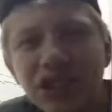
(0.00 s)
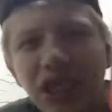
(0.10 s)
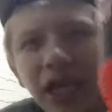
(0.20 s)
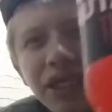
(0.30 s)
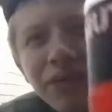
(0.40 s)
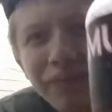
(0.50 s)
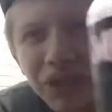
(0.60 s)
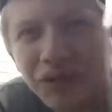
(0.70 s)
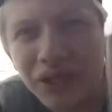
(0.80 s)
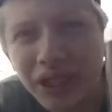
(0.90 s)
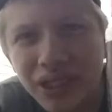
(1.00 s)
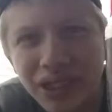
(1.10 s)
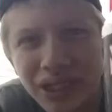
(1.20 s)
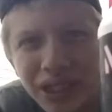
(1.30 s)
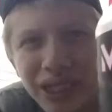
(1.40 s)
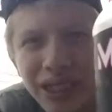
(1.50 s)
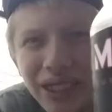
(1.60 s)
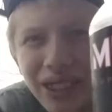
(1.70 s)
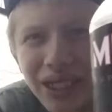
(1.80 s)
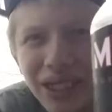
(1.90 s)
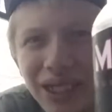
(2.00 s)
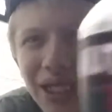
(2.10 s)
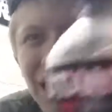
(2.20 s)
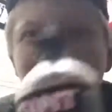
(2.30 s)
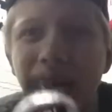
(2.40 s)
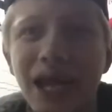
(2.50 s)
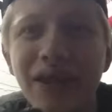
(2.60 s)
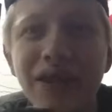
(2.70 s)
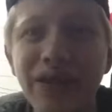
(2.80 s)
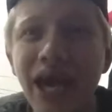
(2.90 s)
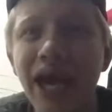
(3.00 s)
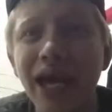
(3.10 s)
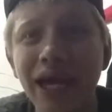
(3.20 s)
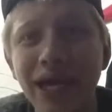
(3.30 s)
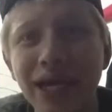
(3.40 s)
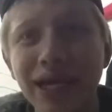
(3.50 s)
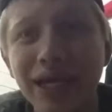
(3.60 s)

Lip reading: Shout out to MUTANT. And other than that,